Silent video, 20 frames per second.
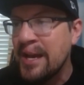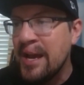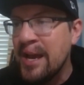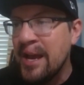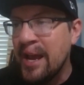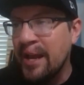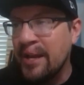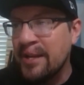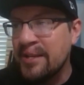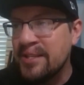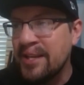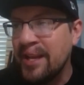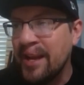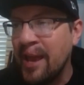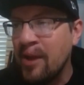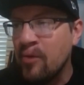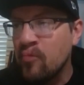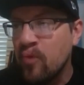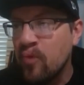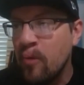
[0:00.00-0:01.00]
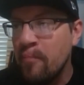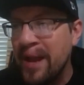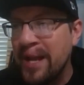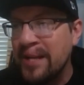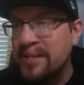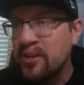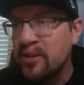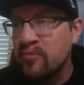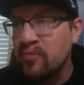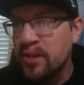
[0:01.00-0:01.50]
and is in a
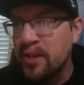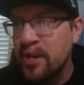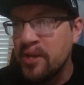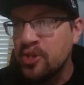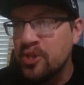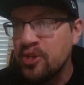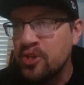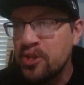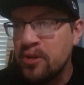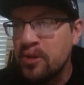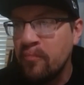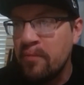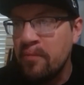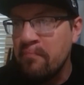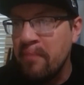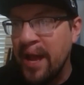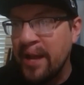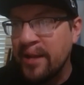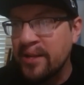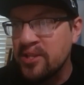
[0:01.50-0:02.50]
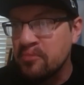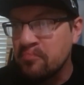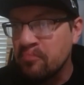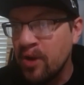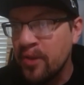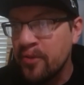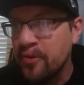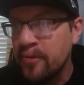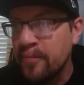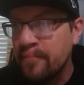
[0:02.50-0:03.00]
romantic relationship with Maggie's
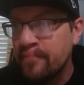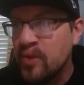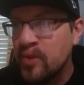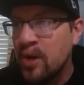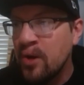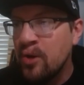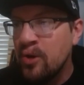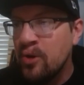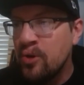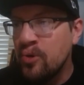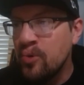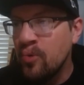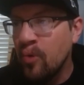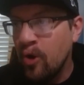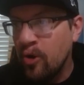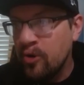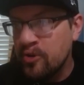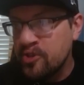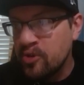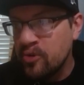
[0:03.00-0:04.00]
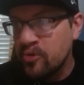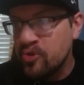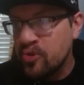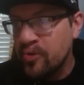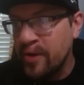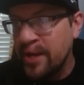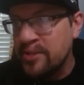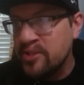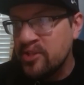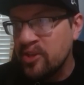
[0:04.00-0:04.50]
brother, who also
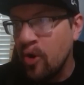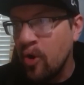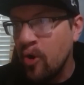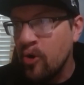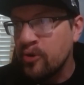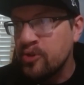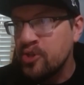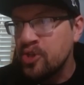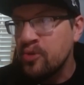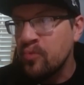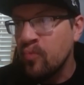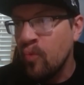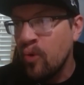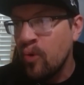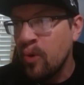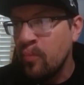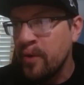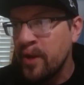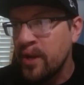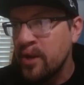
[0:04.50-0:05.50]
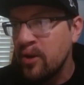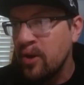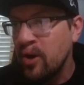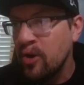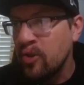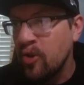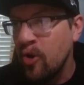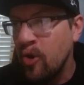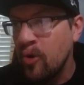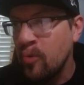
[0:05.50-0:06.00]
trains at RG Warwick,
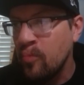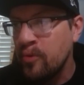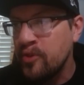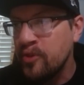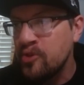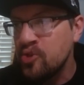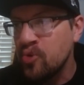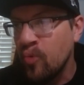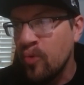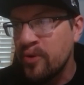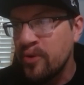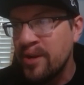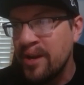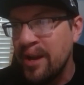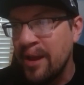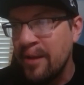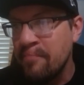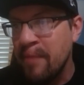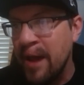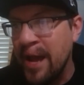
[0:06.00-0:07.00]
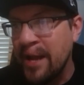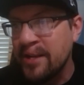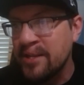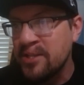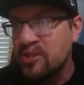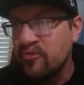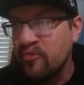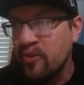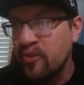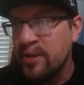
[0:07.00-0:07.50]
along with Jordan and
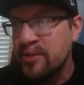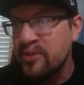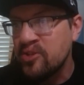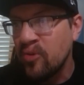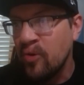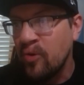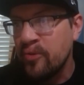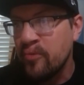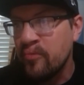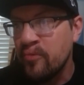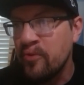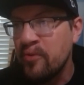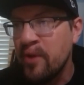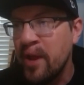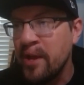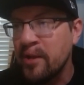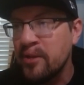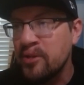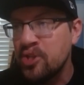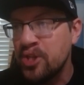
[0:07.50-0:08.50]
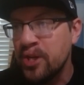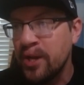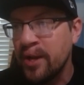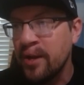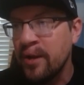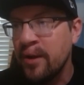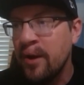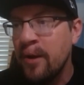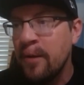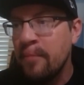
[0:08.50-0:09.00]
Maggie's friends on the Rear Naked
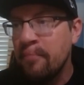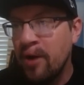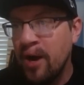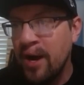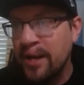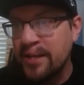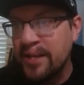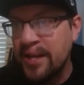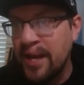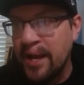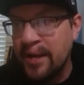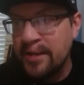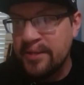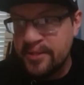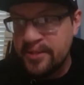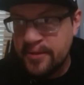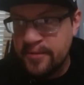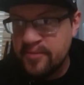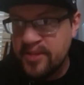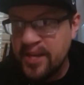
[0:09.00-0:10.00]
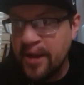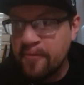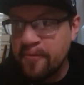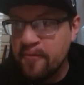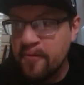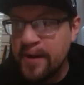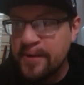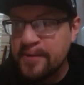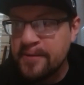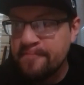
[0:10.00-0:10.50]
Chick podcast. Is that
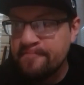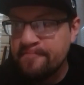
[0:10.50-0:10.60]
correct?